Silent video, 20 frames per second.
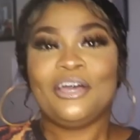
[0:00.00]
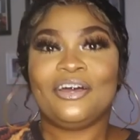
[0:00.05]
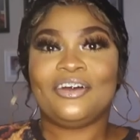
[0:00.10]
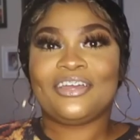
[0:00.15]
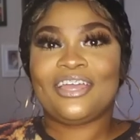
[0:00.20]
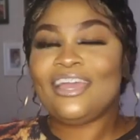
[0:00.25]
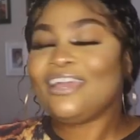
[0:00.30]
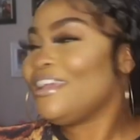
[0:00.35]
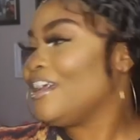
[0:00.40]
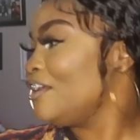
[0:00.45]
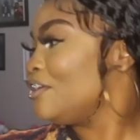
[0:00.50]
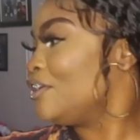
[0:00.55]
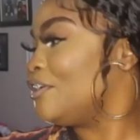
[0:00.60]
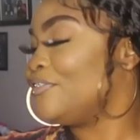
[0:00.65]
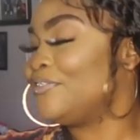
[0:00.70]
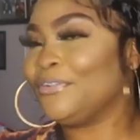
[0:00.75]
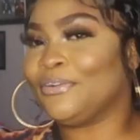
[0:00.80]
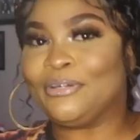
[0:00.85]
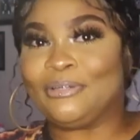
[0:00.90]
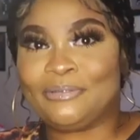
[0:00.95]
Okay, y'all know
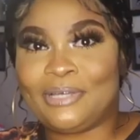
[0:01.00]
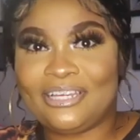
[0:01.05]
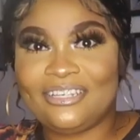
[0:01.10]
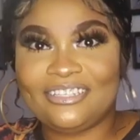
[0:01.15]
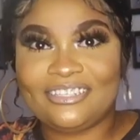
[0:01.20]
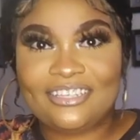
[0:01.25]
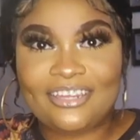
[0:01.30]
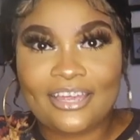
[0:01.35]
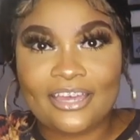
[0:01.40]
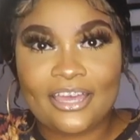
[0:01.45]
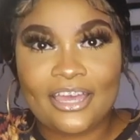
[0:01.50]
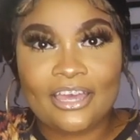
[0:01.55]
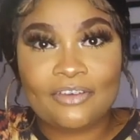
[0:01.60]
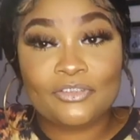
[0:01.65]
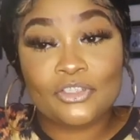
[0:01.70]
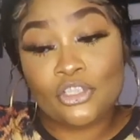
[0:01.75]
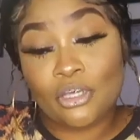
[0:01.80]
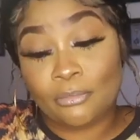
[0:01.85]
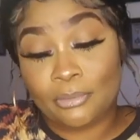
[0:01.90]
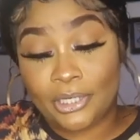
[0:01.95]
for real. I look like an
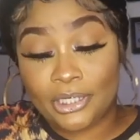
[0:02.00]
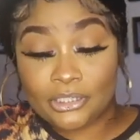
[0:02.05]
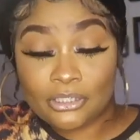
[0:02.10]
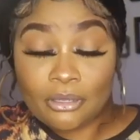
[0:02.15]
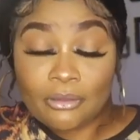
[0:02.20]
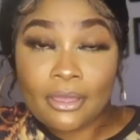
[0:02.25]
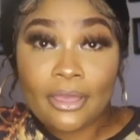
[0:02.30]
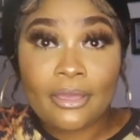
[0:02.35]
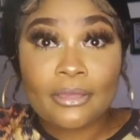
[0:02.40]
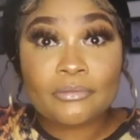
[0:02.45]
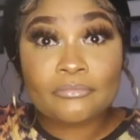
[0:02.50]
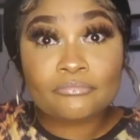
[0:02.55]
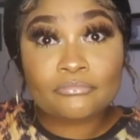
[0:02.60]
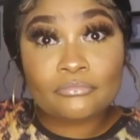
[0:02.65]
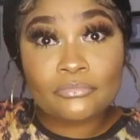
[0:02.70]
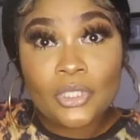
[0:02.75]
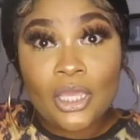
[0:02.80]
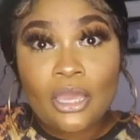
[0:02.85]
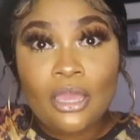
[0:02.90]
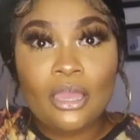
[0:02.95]
avatar, but that's okay.
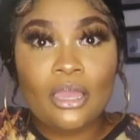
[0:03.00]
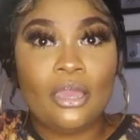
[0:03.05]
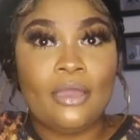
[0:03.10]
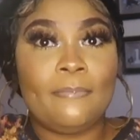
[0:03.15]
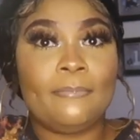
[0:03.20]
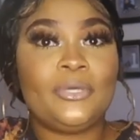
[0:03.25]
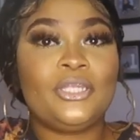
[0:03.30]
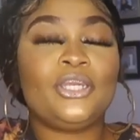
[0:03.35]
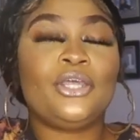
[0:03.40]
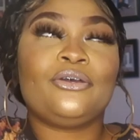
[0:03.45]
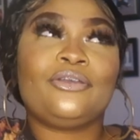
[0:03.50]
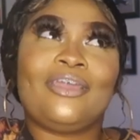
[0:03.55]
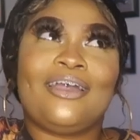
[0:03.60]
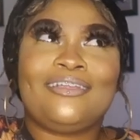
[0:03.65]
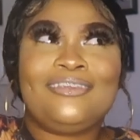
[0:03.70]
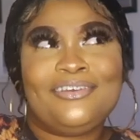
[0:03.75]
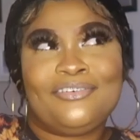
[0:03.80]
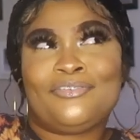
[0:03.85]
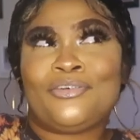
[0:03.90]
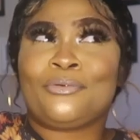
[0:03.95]
But no,
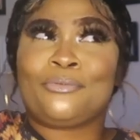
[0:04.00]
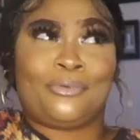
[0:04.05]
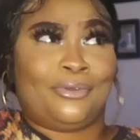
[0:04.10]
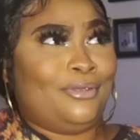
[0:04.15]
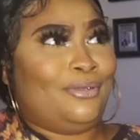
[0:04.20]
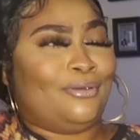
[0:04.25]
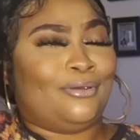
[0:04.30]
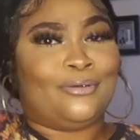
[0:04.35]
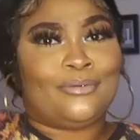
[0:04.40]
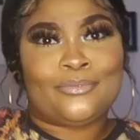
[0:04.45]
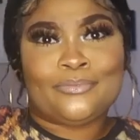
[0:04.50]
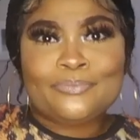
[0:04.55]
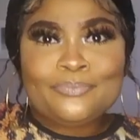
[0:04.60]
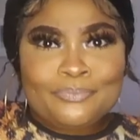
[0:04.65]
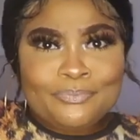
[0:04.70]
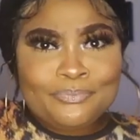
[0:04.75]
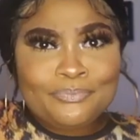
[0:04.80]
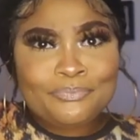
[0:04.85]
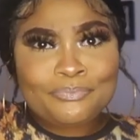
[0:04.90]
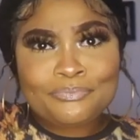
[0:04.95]
y'all, look for real.
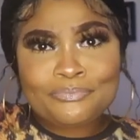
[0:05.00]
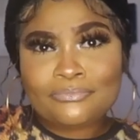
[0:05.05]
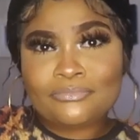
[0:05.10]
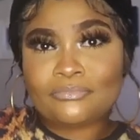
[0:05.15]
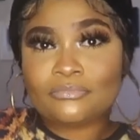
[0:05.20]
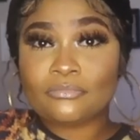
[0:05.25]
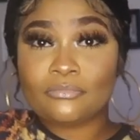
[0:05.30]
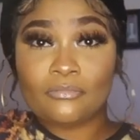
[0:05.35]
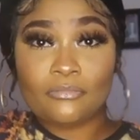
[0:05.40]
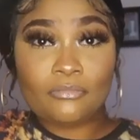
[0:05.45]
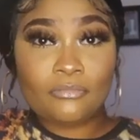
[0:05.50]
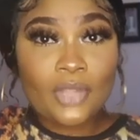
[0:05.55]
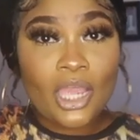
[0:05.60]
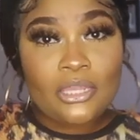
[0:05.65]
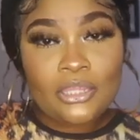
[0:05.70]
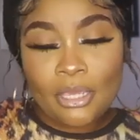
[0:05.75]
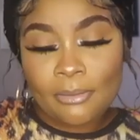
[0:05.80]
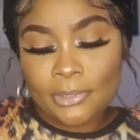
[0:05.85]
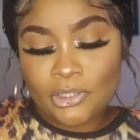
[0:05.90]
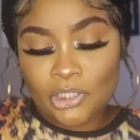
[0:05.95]

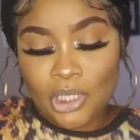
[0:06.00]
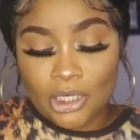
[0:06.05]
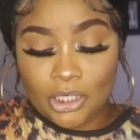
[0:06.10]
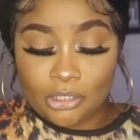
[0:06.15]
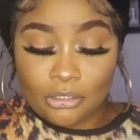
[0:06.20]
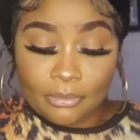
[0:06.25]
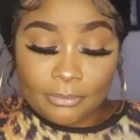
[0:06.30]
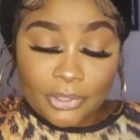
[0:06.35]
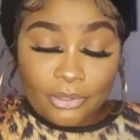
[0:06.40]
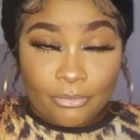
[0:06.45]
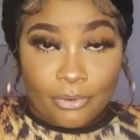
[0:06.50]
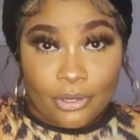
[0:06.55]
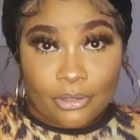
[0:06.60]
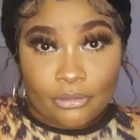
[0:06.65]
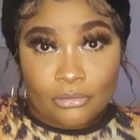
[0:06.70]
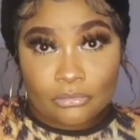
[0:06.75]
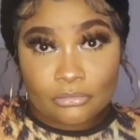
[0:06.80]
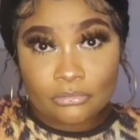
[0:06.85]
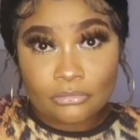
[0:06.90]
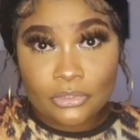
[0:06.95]
They be trying to do me
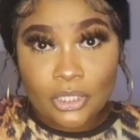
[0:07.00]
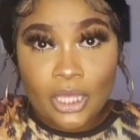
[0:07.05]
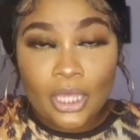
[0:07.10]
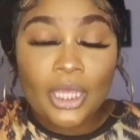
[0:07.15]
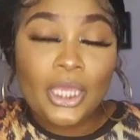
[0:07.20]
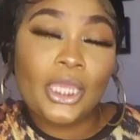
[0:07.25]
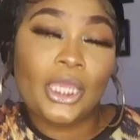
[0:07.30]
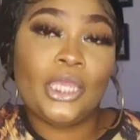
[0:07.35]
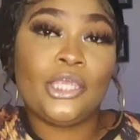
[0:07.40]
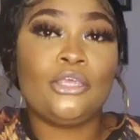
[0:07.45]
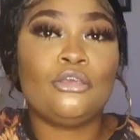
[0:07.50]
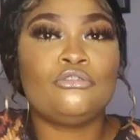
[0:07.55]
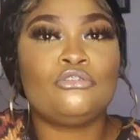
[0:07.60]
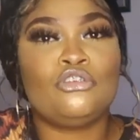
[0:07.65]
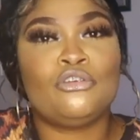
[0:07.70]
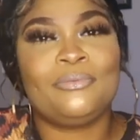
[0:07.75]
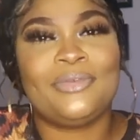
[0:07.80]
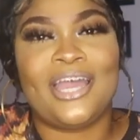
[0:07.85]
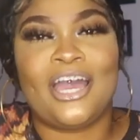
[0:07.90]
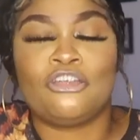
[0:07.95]
wrong. And
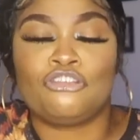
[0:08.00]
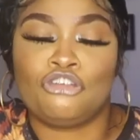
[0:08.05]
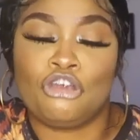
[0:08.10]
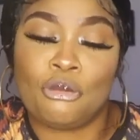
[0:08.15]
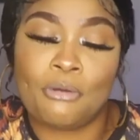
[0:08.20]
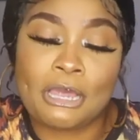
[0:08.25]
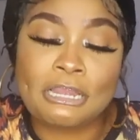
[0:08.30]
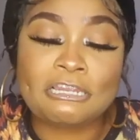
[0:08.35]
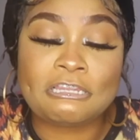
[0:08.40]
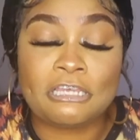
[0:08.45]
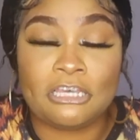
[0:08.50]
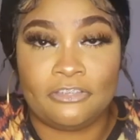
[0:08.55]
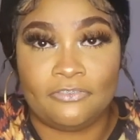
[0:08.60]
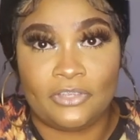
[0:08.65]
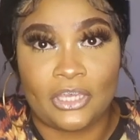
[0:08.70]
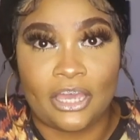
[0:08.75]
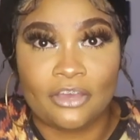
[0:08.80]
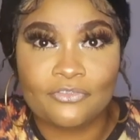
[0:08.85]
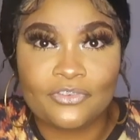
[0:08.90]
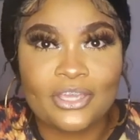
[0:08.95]
YouTube, y'all know I
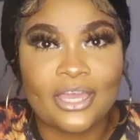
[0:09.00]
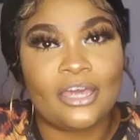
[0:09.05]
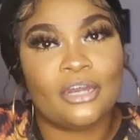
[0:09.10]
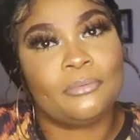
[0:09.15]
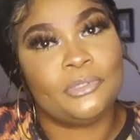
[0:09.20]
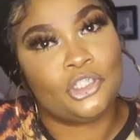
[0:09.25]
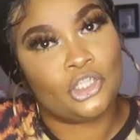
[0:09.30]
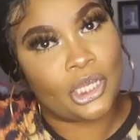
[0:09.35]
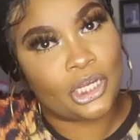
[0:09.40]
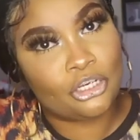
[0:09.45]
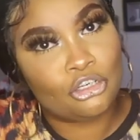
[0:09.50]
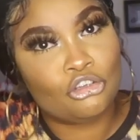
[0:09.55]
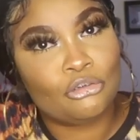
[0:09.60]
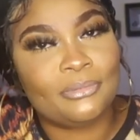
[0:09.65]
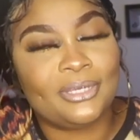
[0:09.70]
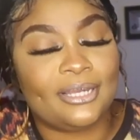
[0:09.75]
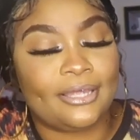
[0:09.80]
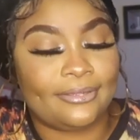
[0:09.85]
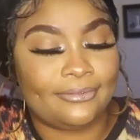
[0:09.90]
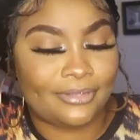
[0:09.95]
love y'all for y'all to be trying to do
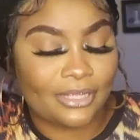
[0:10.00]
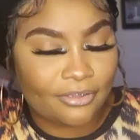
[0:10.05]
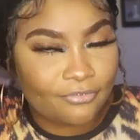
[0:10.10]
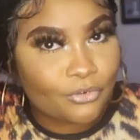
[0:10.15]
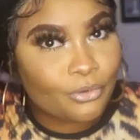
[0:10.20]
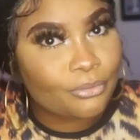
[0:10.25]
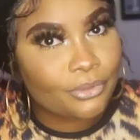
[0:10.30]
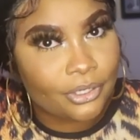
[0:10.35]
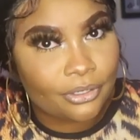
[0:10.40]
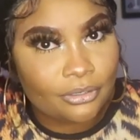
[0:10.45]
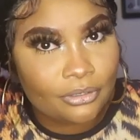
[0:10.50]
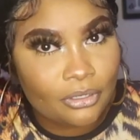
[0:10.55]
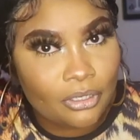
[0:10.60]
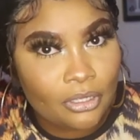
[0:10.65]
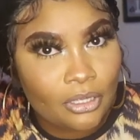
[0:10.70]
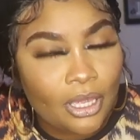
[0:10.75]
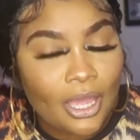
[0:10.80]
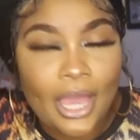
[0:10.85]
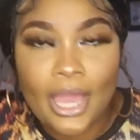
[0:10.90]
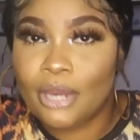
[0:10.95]
me like that. For real.
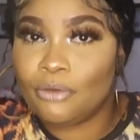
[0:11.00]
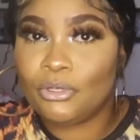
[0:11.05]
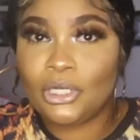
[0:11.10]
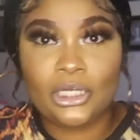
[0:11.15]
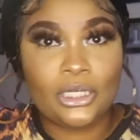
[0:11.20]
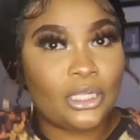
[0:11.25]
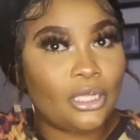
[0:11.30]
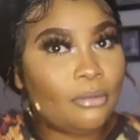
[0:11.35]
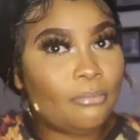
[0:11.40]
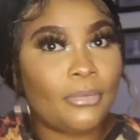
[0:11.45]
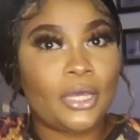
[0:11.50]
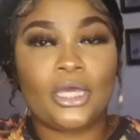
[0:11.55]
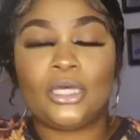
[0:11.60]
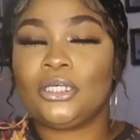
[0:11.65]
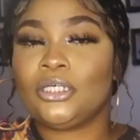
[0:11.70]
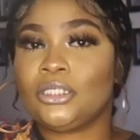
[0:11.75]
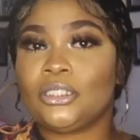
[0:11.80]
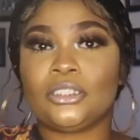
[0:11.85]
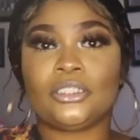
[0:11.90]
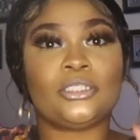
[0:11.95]
I already did my
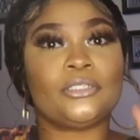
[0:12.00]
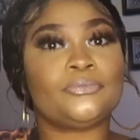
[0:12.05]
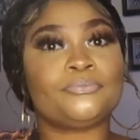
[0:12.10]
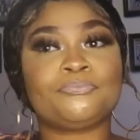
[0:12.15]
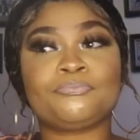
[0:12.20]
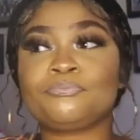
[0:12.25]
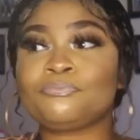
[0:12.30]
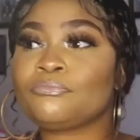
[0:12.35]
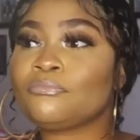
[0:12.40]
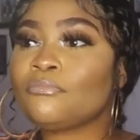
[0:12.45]
uh,